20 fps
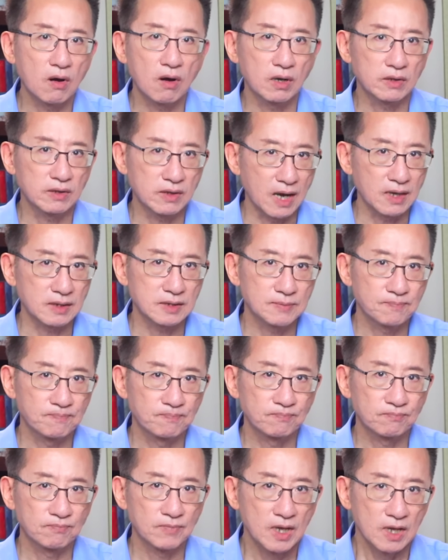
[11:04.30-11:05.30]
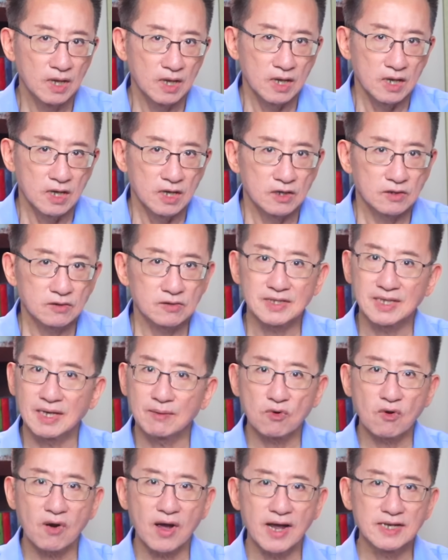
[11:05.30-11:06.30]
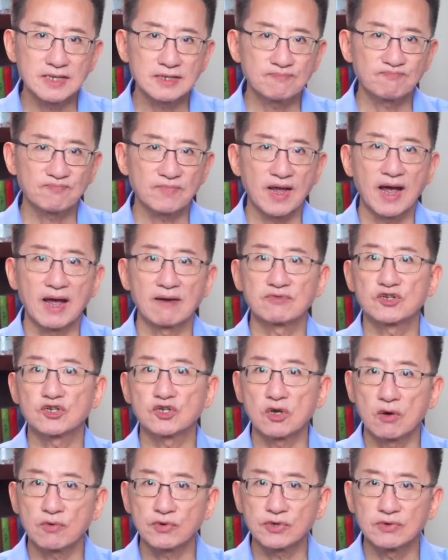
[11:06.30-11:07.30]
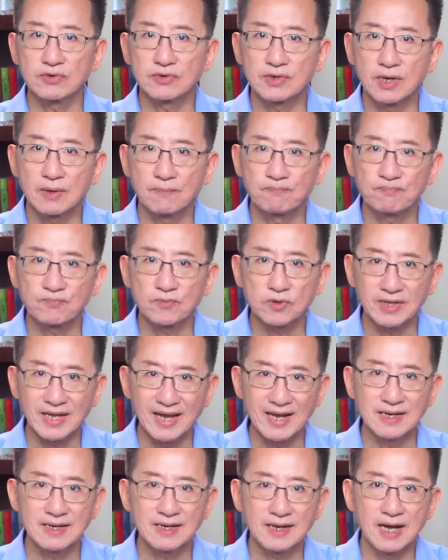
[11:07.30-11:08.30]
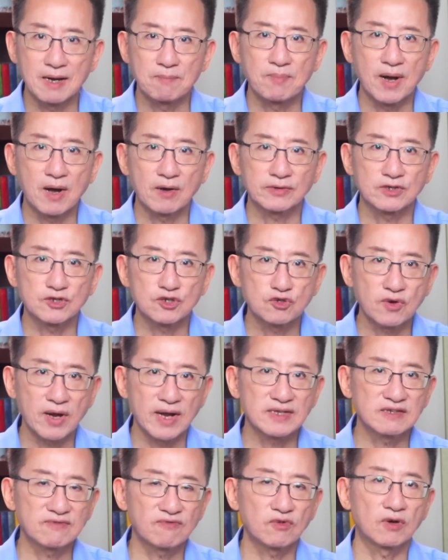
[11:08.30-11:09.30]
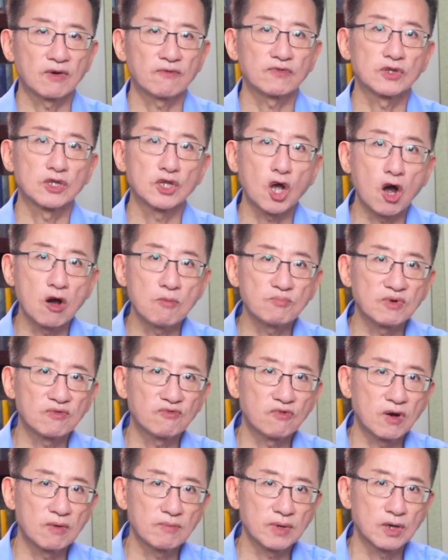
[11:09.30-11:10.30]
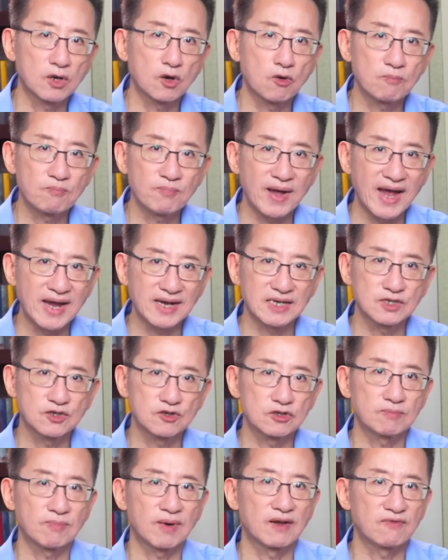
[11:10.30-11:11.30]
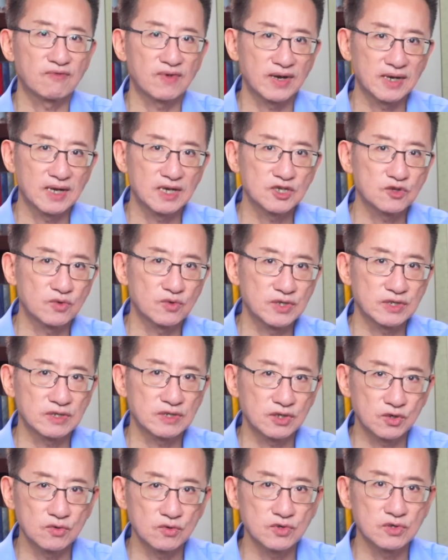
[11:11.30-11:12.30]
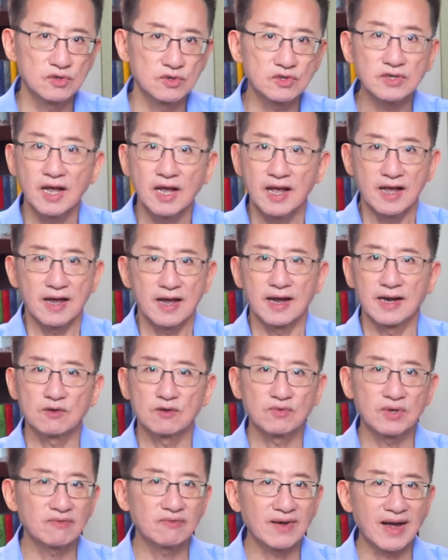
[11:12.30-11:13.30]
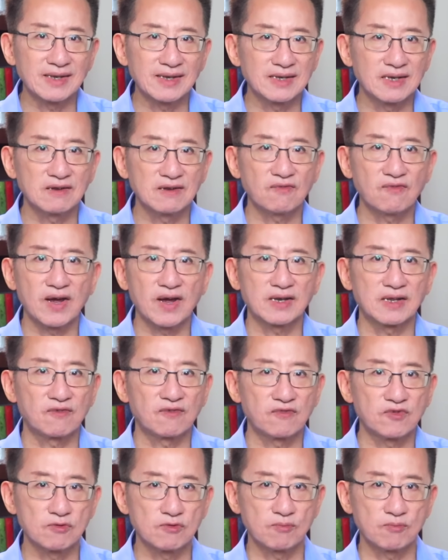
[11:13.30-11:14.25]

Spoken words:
or not? To summarize, I've shown you data about the transfer of non-performing loan packages by financial institutions, and we've identified a few